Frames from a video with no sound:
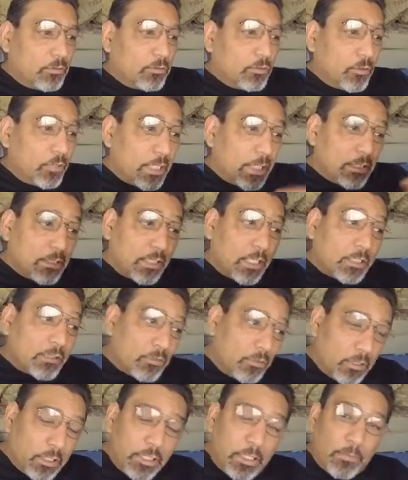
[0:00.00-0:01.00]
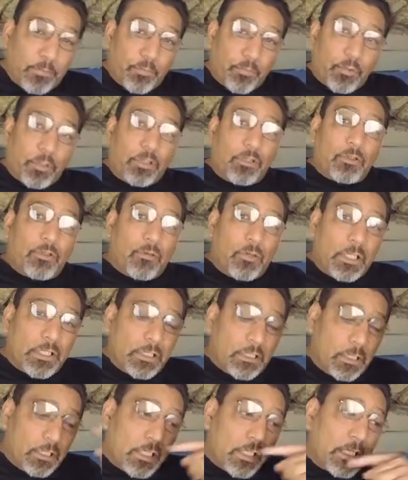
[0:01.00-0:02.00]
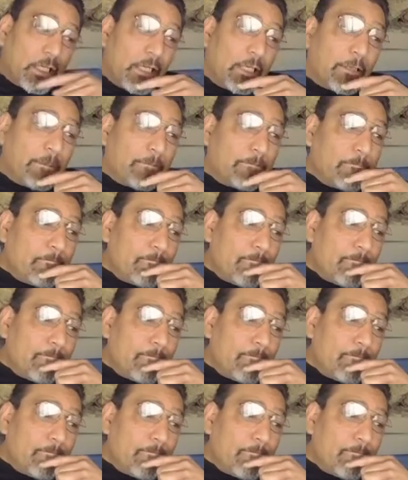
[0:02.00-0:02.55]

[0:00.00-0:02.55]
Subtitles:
So that's actually a pretty good question, and I